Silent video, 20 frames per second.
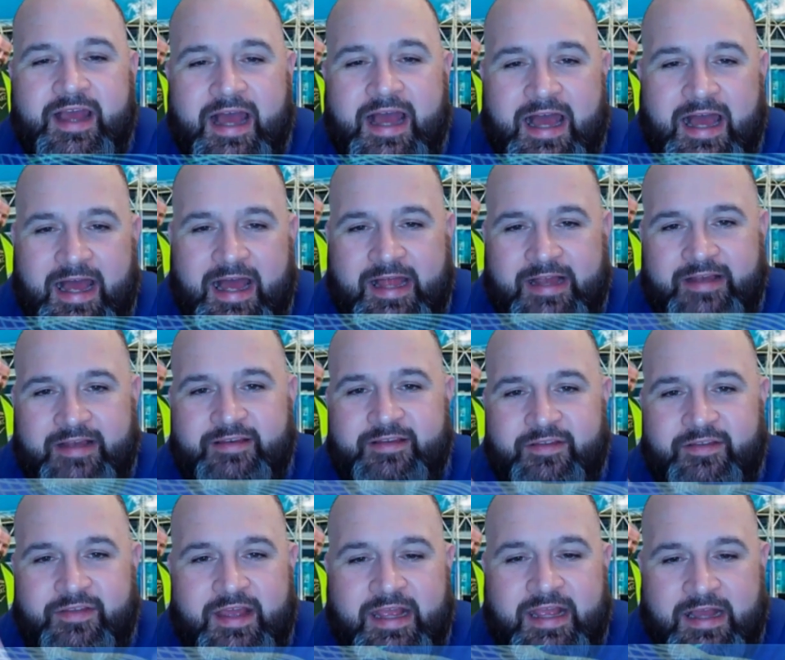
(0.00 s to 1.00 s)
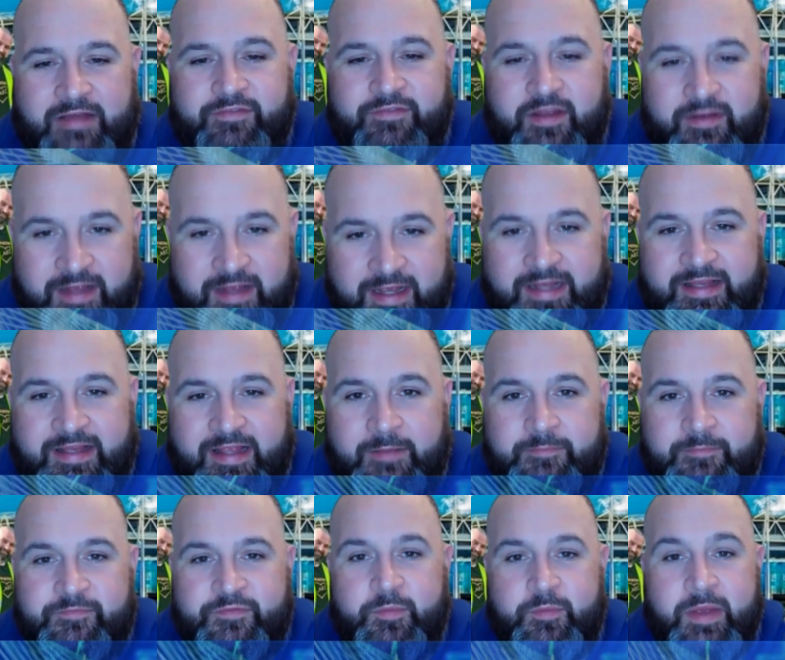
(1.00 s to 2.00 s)
And they have donated
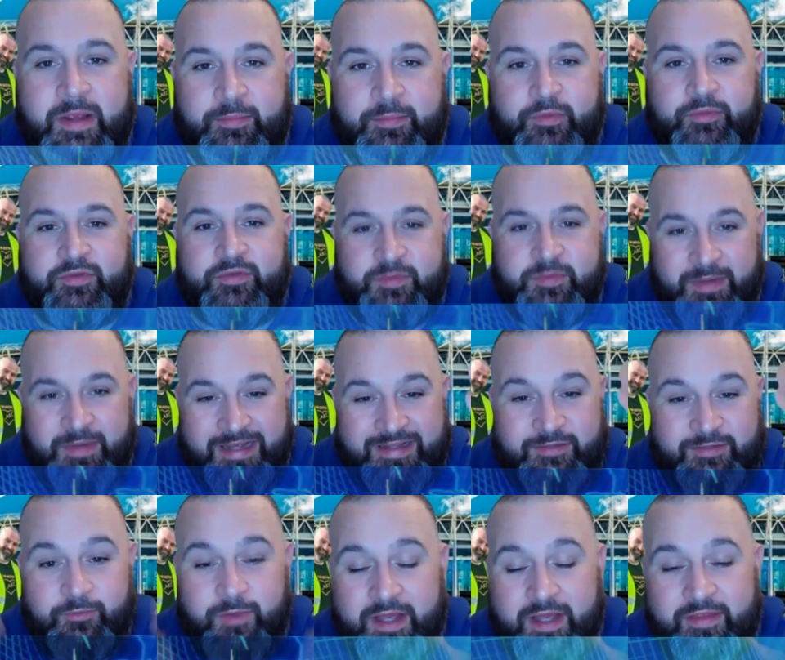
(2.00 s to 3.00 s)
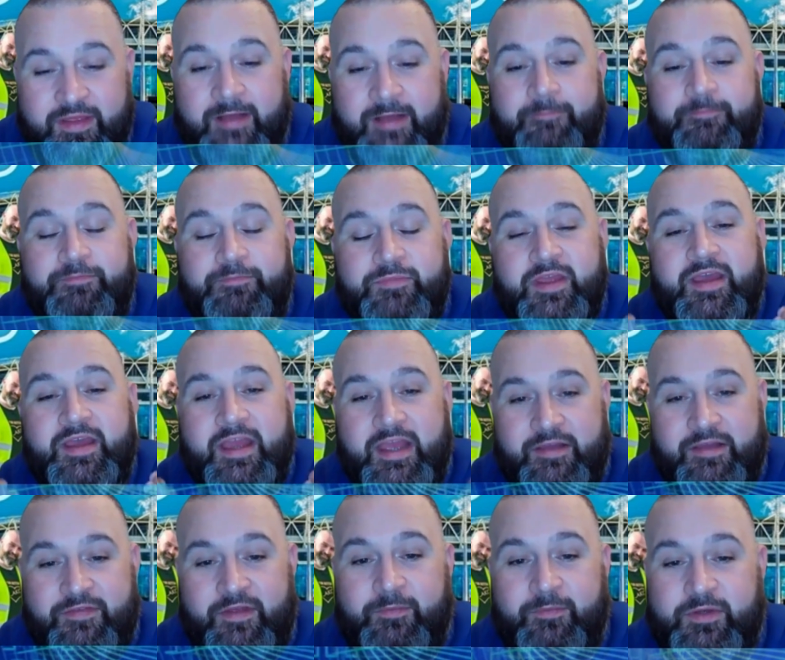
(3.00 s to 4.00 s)
them for people to be able to wear them
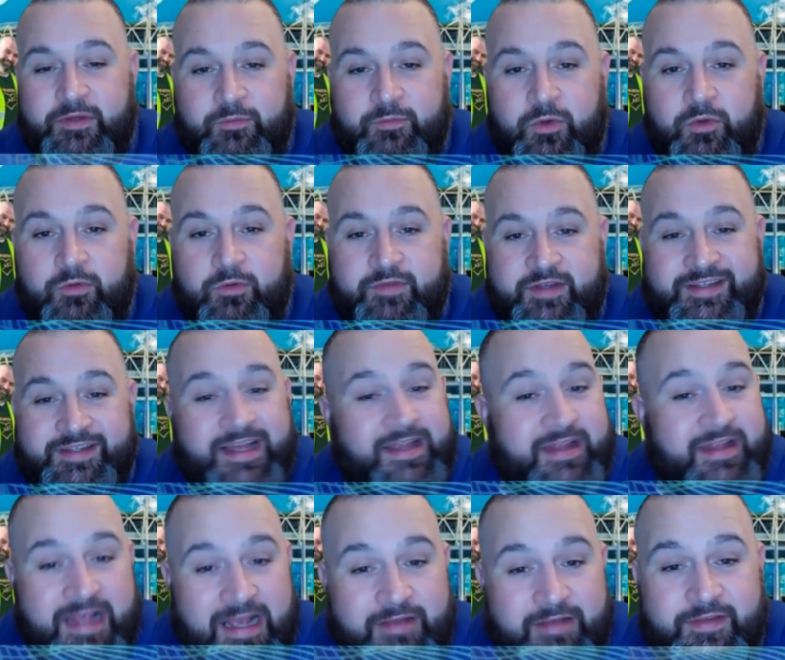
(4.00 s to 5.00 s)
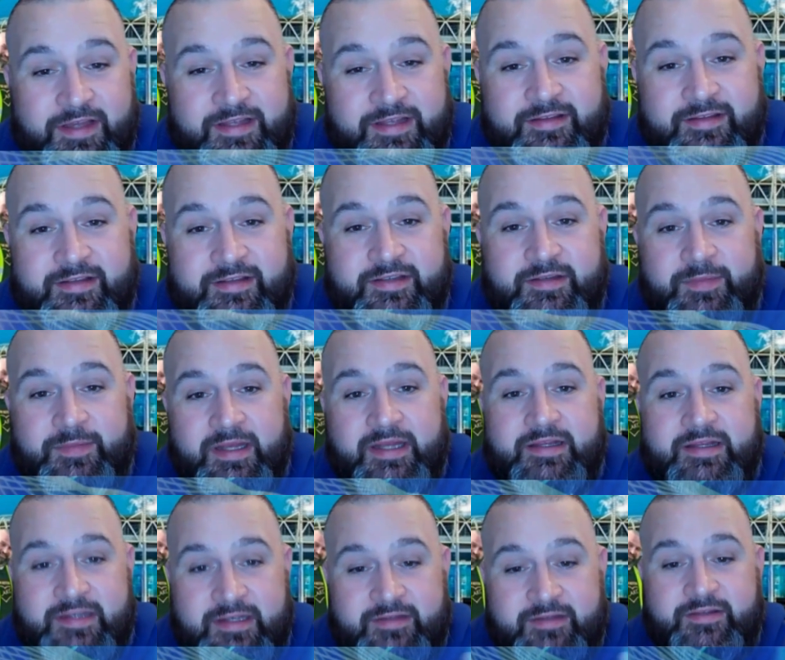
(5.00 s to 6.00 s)
if they want to walk with us and they have a hidden
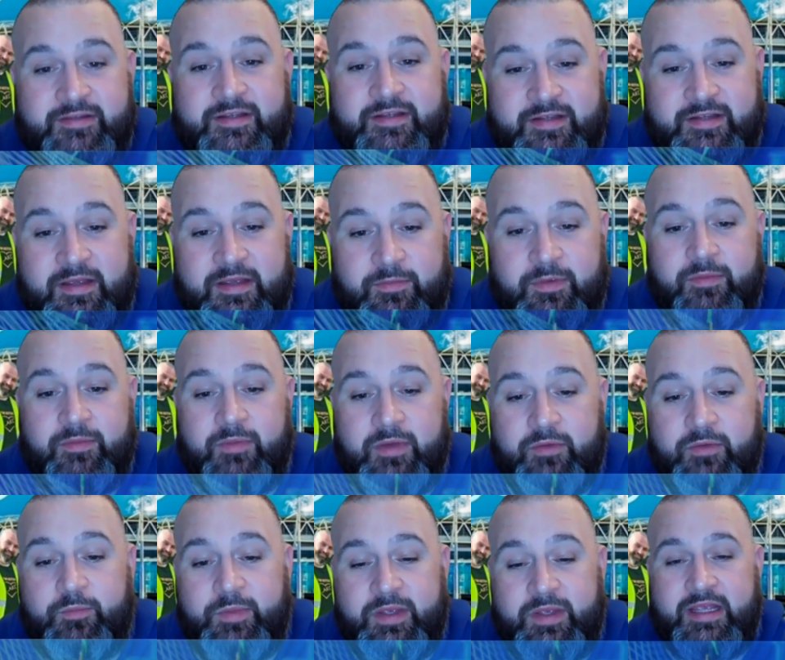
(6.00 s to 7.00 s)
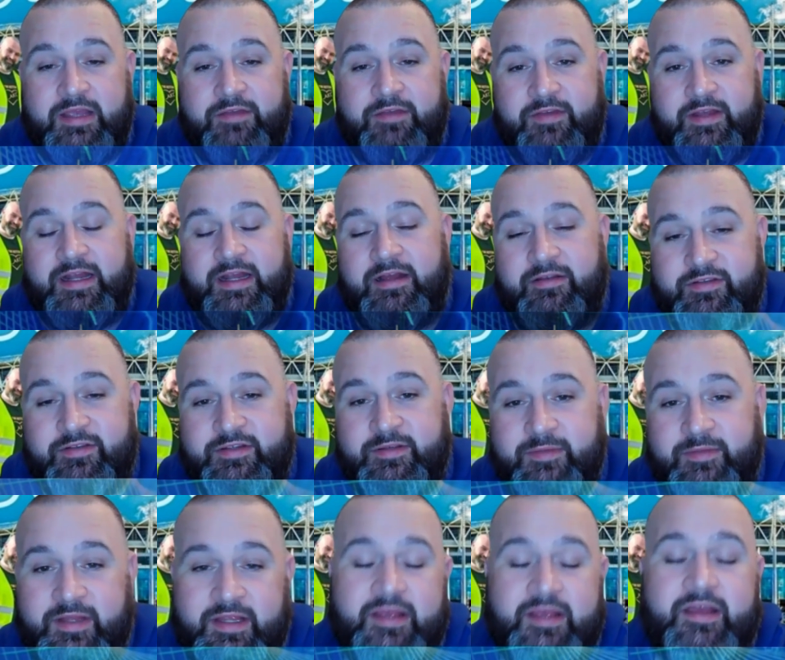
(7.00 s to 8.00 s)
disability. So say we will be giving out some
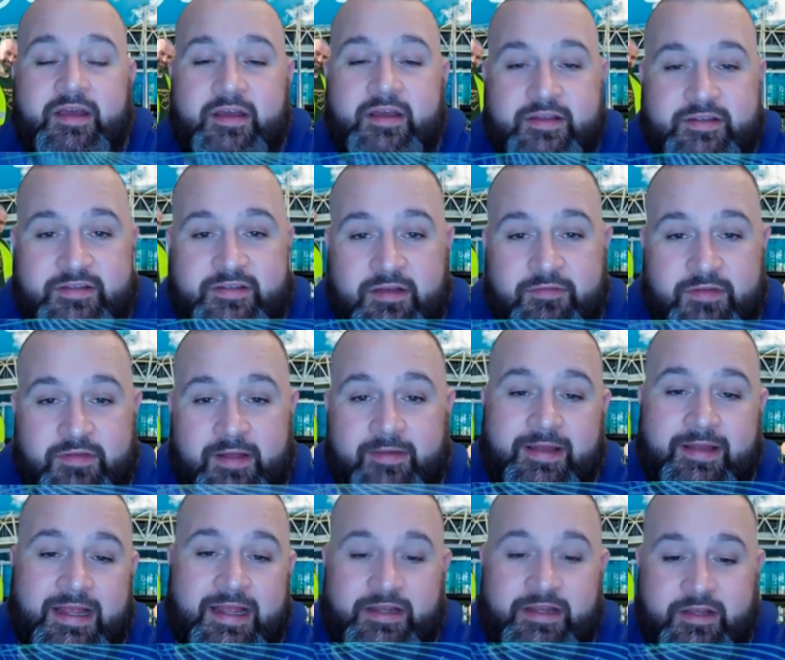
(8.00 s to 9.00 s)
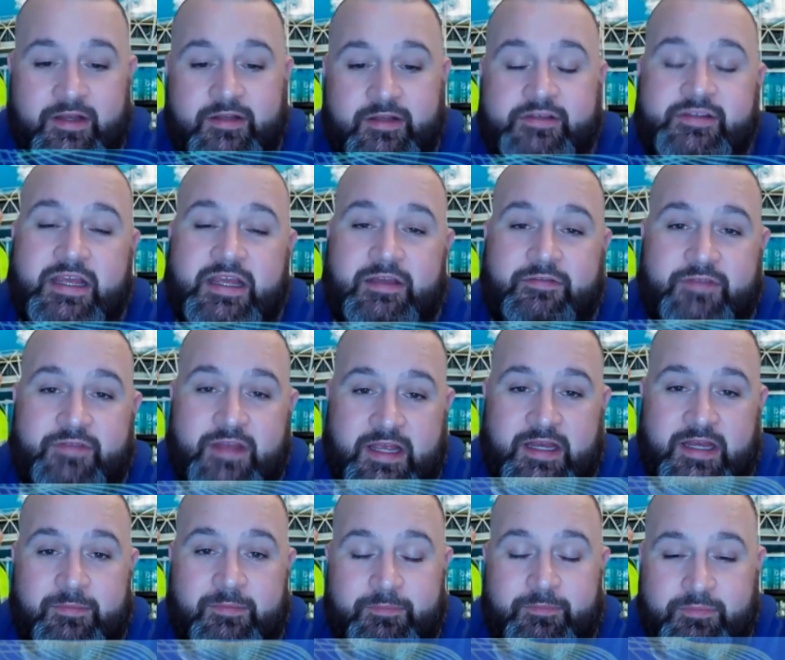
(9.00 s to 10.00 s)
of the sunflower lanyards if
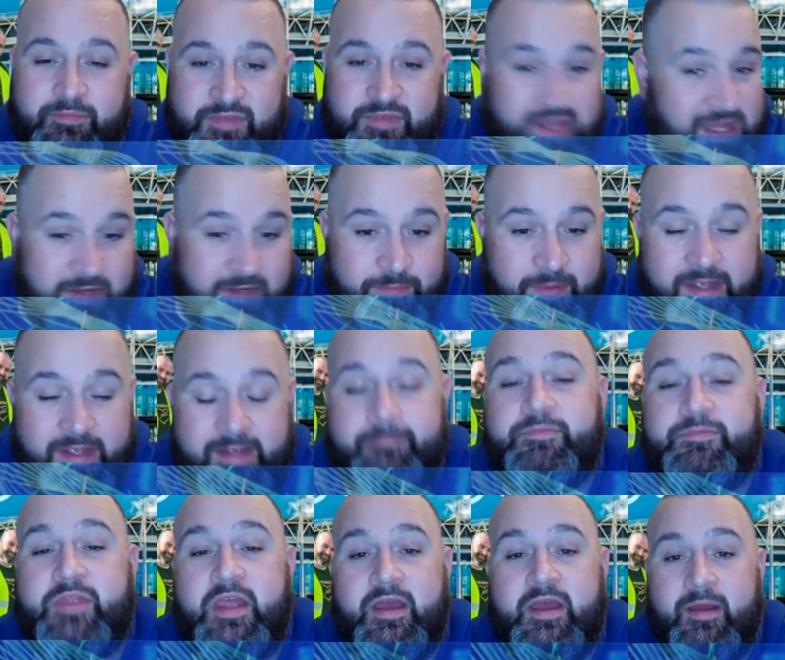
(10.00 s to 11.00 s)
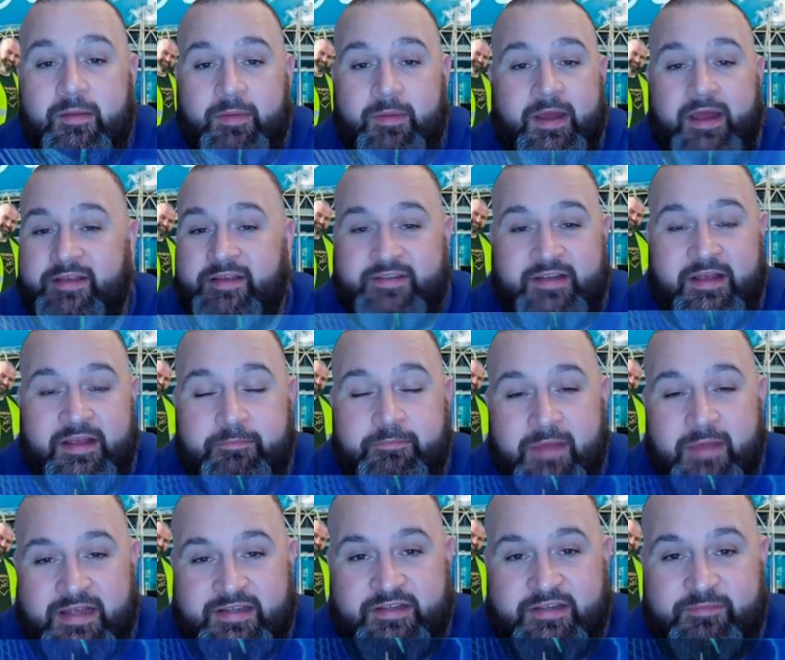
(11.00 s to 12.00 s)
need be. But as I say,
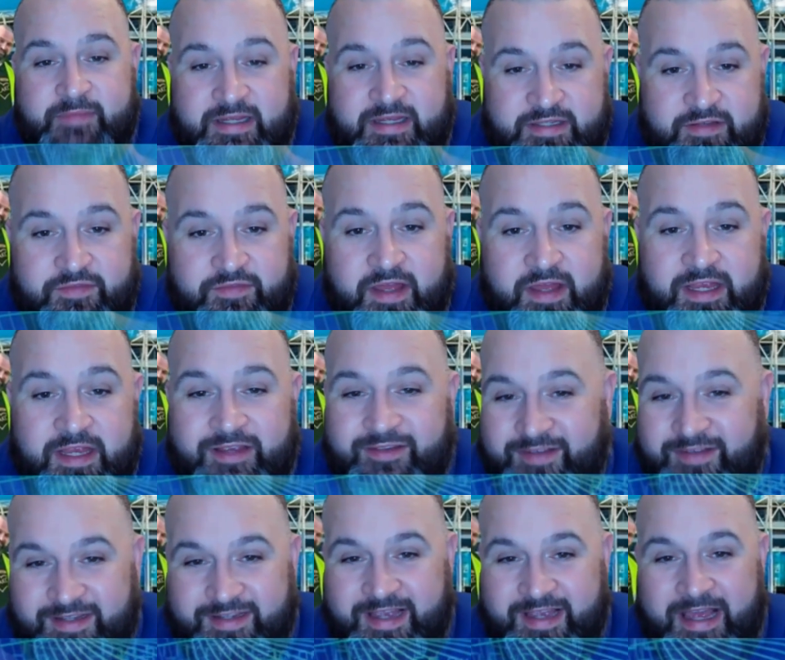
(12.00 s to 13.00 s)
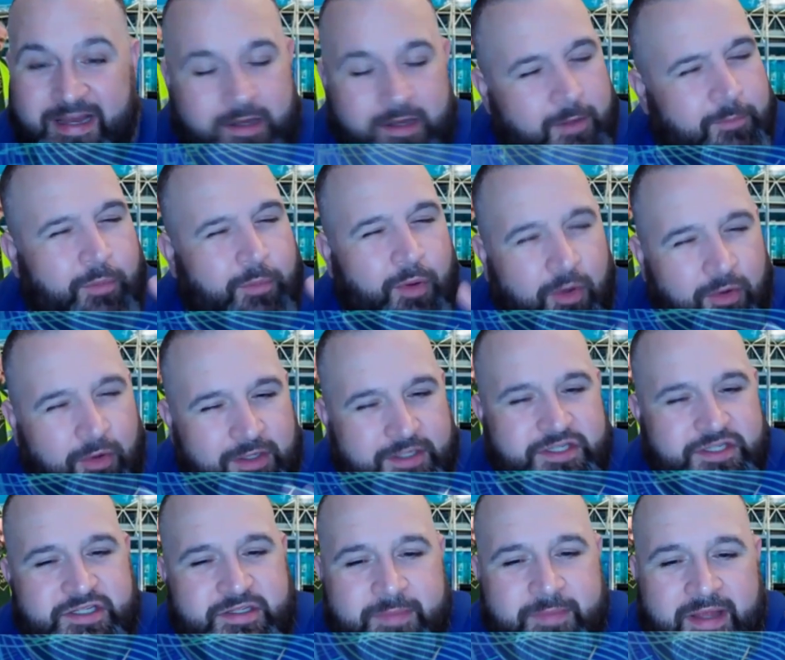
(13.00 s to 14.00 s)
massive thank you. And again,
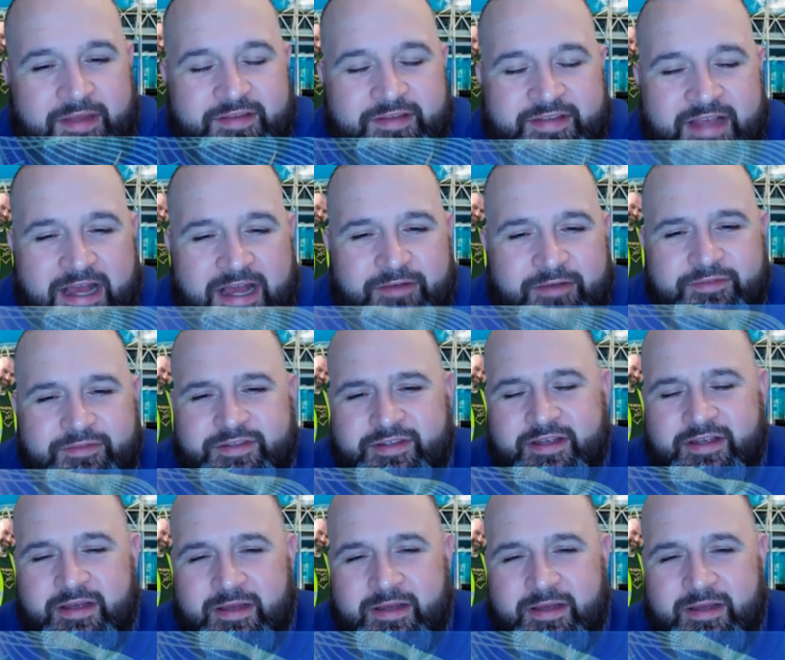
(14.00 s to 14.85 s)
apologies about the sounds,